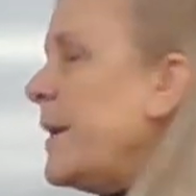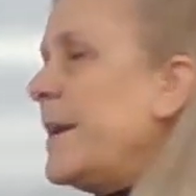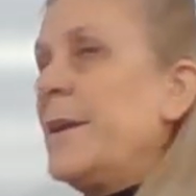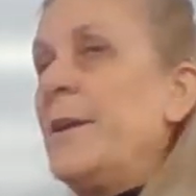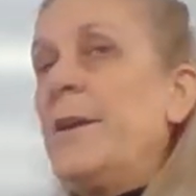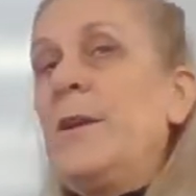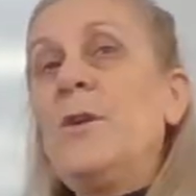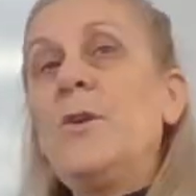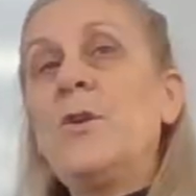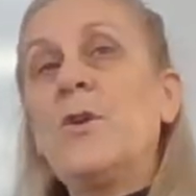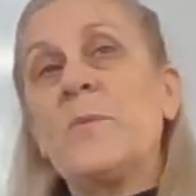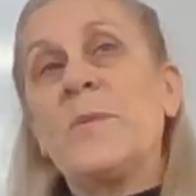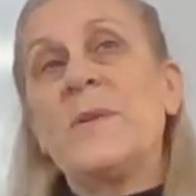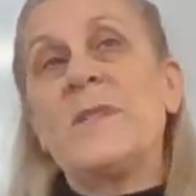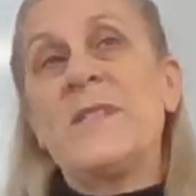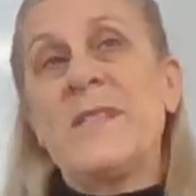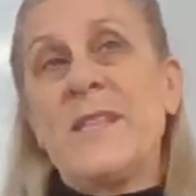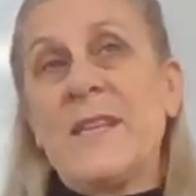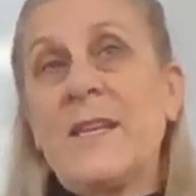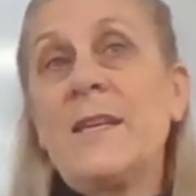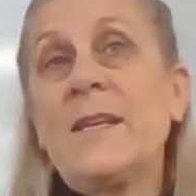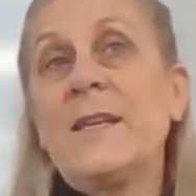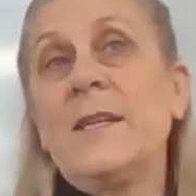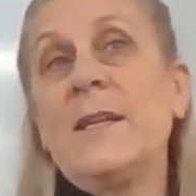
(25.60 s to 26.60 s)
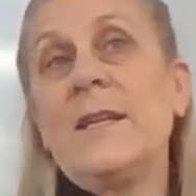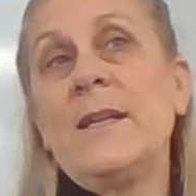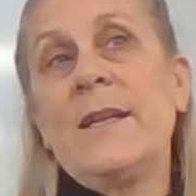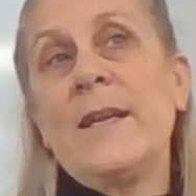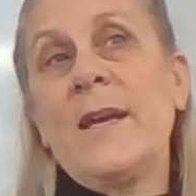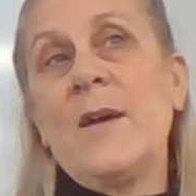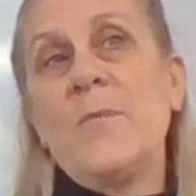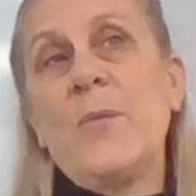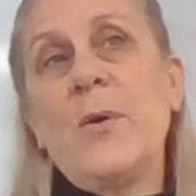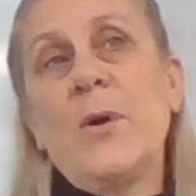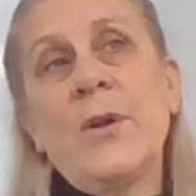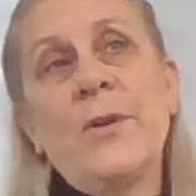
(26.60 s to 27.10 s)
going to look particularly
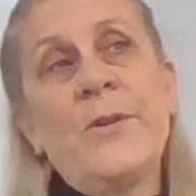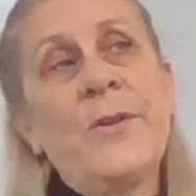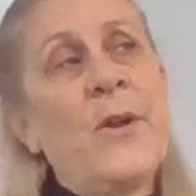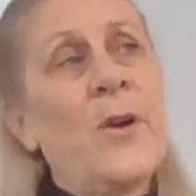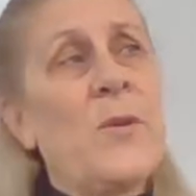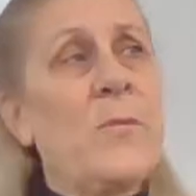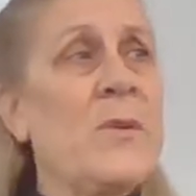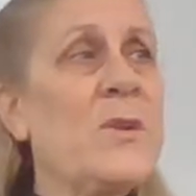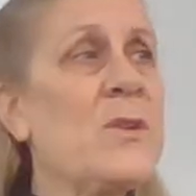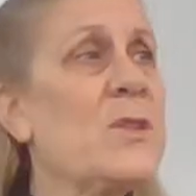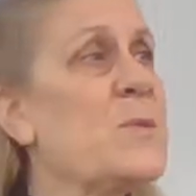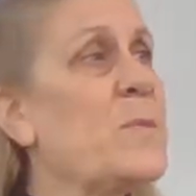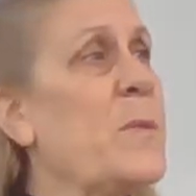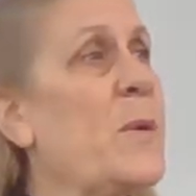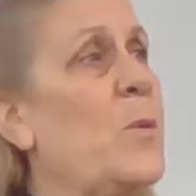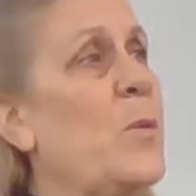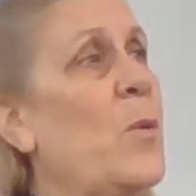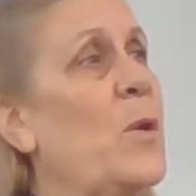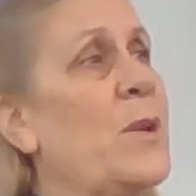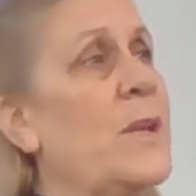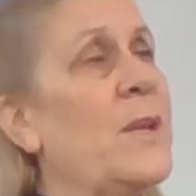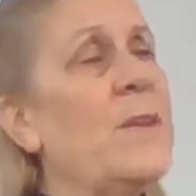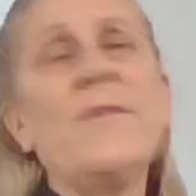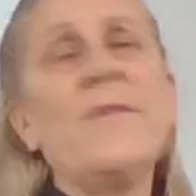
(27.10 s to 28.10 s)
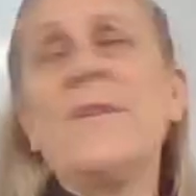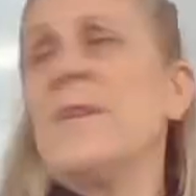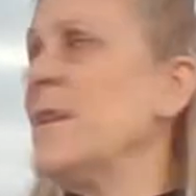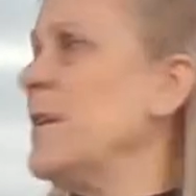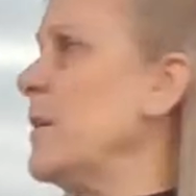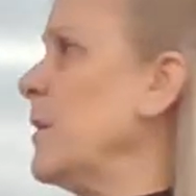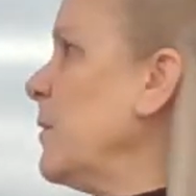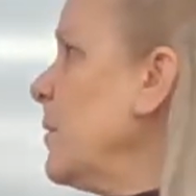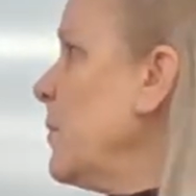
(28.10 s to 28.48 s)
at polynomials, but whatever